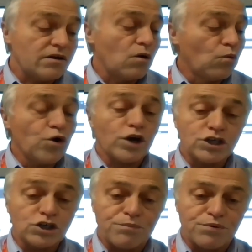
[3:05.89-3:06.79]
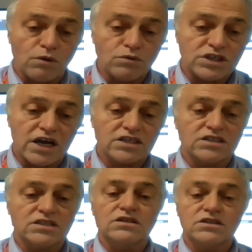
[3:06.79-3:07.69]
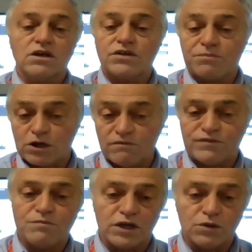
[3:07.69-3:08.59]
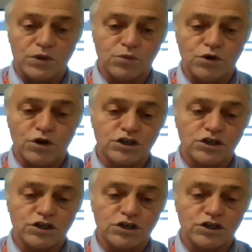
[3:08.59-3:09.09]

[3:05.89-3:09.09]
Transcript: in the workshop process,